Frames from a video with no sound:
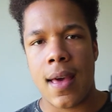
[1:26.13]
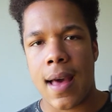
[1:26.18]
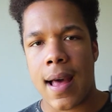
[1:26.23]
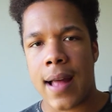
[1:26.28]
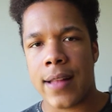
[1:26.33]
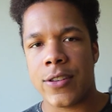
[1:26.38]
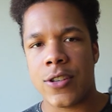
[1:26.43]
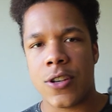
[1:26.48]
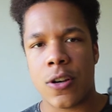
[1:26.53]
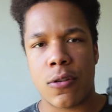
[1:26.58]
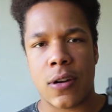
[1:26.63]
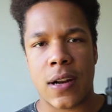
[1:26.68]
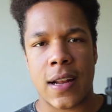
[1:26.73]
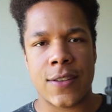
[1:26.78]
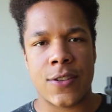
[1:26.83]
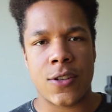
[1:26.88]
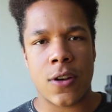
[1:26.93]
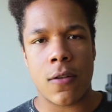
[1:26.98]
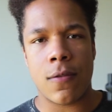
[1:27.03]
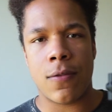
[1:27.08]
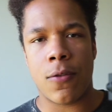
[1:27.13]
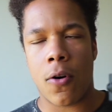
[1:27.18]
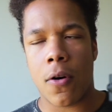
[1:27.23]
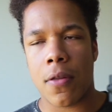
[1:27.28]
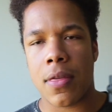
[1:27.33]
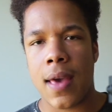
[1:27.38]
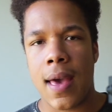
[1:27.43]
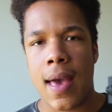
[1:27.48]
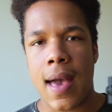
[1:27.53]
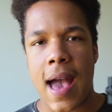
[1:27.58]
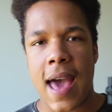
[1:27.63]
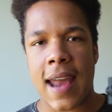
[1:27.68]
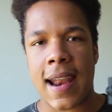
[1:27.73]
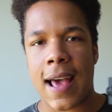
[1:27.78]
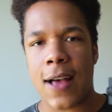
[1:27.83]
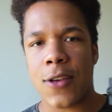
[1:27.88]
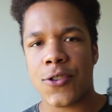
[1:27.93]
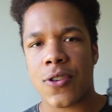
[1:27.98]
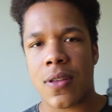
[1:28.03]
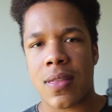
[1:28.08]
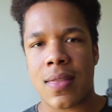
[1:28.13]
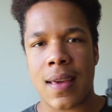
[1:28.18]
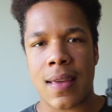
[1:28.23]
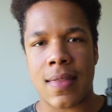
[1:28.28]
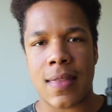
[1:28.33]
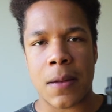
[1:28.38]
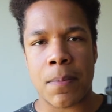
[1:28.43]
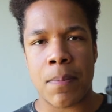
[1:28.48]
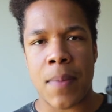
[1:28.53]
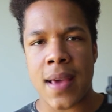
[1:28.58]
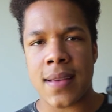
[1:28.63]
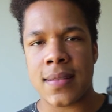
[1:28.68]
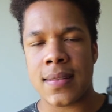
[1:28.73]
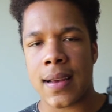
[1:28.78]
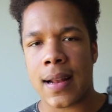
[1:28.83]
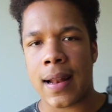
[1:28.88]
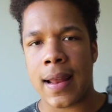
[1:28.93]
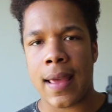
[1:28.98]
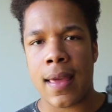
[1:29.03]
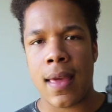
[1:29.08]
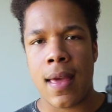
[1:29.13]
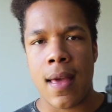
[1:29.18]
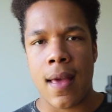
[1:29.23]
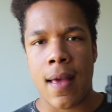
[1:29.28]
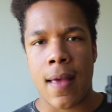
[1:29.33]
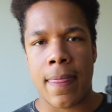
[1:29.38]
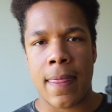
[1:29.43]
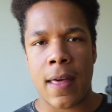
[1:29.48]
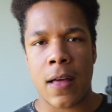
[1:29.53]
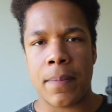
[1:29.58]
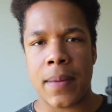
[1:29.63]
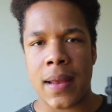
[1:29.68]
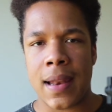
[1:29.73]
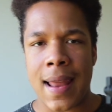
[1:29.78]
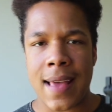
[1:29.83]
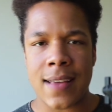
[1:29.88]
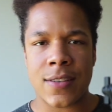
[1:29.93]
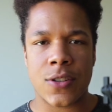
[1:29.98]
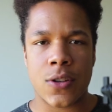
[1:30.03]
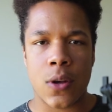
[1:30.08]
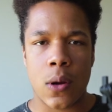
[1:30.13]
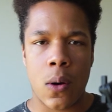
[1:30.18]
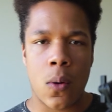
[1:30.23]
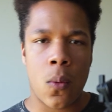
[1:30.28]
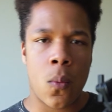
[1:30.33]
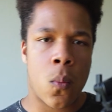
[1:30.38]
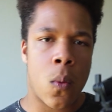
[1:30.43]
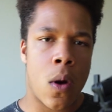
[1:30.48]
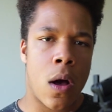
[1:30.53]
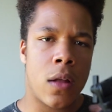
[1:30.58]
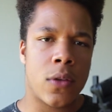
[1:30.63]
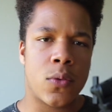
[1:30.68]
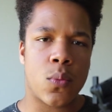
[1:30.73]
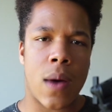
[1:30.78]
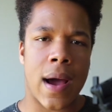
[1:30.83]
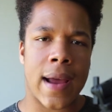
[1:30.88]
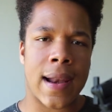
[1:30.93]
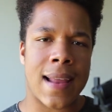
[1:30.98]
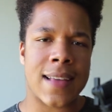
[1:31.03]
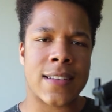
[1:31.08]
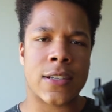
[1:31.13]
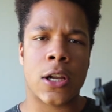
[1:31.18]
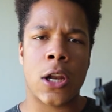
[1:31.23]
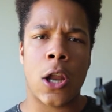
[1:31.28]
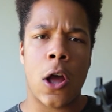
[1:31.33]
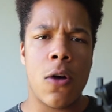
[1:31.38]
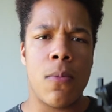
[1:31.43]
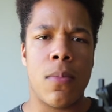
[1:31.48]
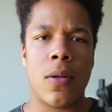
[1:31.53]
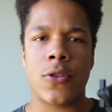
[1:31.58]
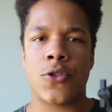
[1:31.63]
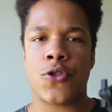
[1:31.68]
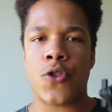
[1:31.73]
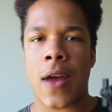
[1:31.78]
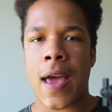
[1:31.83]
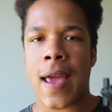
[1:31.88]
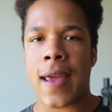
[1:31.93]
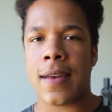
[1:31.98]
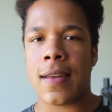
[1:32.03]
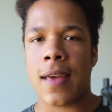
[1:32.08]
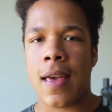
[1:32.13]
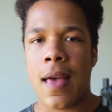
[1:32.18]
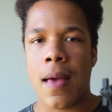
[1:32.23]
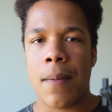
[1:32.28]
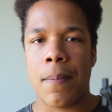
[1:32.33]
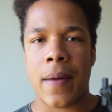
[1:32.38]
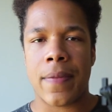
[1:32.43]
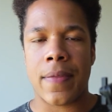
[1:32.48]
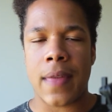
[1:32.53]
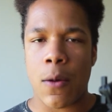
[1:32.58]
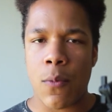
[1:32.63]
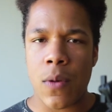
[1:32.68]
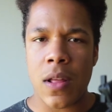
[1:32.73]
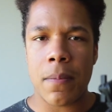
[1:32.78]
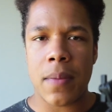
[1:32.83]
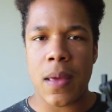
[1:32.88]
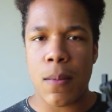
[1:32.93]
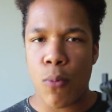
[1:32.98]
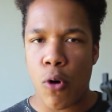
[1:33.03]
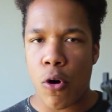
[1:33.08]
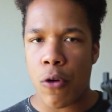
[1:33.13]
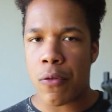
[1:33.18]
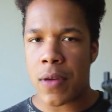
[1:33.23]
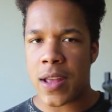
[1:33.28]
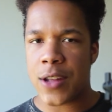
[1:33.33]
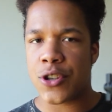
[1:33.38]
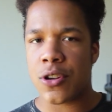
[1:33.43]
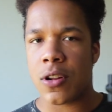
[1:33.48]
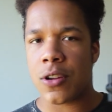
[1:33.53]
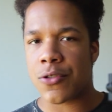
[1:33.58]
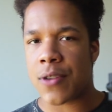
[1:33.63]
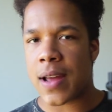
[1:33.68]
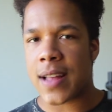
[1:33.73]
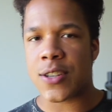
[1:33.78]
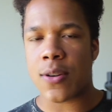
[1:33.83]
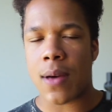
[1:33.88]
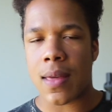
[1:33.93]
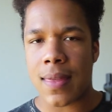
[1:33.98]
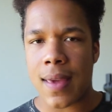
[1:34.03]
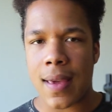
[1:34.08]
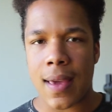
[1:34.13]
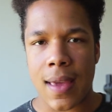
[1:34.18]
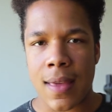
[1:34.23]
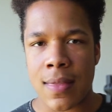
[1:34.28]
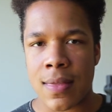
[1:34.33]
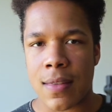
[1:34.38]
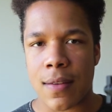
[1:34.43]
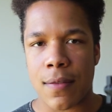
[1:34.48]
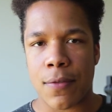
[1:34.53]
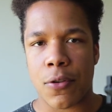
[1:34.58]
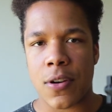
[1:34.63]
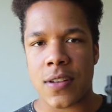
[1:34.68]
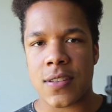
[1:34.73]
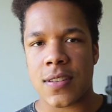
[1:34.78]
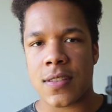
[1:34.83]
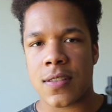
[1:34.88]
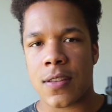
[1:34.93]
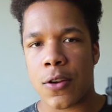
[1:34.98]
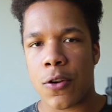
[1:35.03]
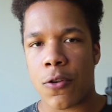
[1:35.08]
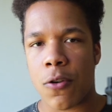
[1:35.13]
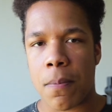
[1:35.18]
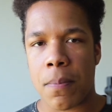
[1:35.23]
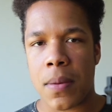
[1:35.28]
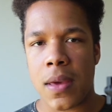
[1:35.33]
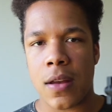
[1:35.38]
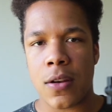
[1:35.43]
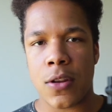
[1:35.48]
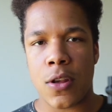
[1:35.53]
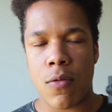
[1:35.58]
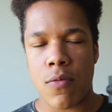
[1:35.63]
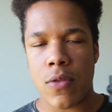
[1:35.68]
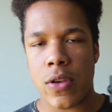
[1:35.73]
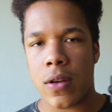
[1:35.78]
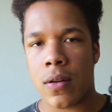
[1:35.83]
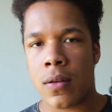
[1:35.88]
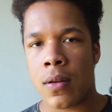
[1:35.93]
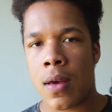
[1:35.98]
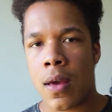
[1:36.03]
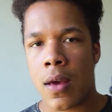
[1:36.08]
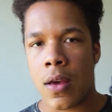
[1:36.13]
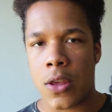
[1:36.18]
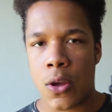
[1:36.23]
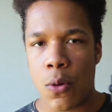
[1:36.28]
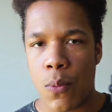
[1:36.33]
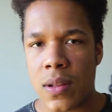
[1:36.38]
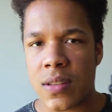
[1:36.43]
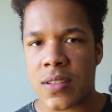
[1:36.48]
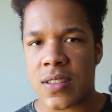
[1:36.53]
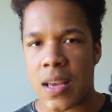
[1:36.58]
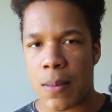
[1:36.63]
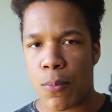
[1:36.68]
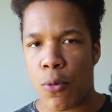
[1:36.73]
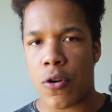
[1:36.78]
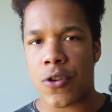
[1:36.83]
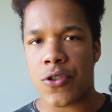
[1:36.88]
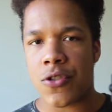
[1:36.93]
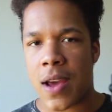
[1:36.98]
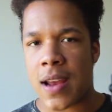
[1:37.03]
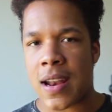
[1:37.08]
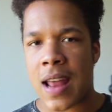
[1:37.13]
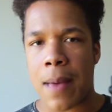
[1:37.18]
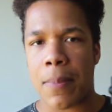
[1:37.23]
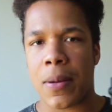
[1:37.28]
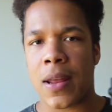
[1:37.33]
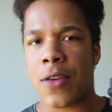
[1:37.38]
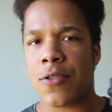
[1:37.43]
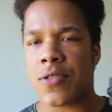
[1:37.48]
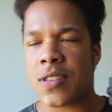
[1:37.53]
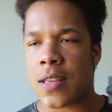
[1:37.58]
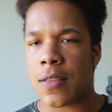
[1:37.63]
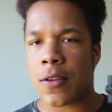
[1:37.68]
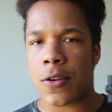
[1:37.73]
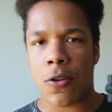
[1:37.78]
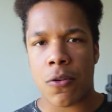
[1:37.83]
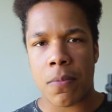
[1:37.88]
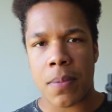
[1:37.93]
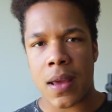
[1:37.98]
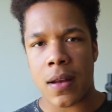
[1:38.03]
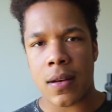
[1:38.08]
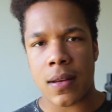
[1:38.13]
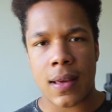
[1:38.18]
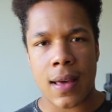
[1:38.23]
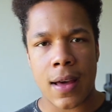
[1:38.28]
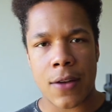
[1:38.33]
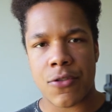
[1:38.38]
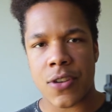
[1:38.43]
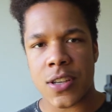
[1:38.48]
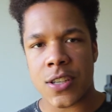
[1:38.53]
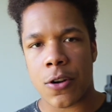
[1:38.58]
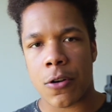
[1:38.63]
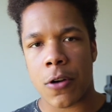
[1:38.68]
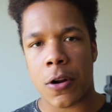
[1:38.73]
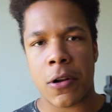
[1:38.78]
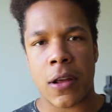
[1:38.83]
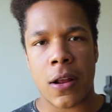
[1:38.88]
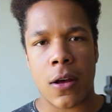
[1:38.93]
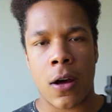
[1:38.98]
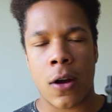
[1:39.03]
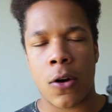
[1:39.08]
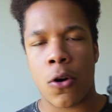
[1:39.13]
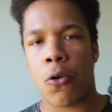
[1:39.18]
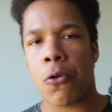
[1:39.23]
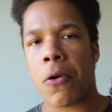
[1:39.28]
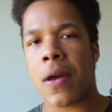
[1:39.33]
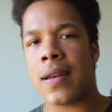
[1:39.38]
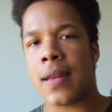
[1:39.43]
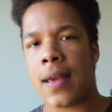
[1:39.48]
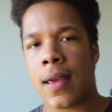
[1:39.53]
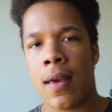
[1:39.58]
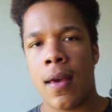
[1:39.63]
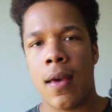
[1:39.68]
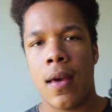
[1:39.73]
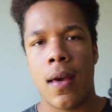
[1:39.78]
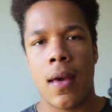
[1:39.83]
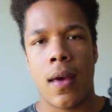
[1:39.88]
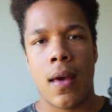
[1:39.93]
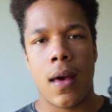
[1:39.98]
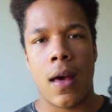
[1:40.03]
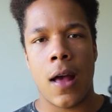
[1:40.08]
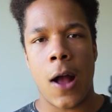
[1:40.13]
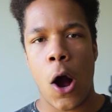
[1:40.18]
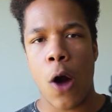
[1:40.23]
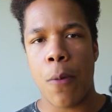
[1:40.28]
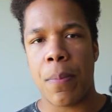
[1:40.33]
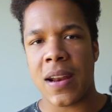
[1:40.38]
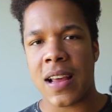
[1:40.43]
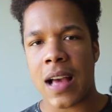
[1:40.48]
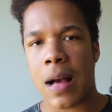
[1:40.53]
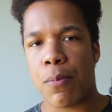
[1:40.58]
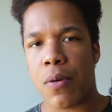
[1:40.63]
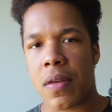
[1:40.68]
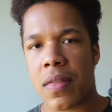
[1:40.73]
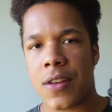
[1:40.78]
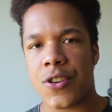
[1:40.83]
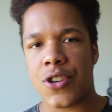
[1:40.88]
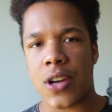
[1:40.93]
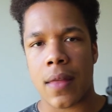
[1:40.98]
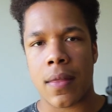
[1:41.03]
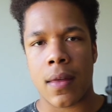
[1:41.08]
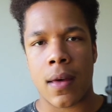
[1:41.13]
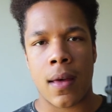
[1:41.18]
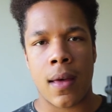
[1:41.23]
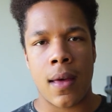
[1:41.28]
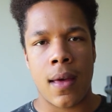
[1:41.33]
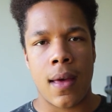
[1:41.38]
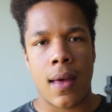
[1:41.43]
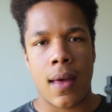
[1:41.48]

and so on and so forth. And I also think that basically there'll be less worldwide, less global trade, but there will be more regional trade. So I think for instance, the European Union, you will see more trade happening. You see the European countries are already opening up with each other.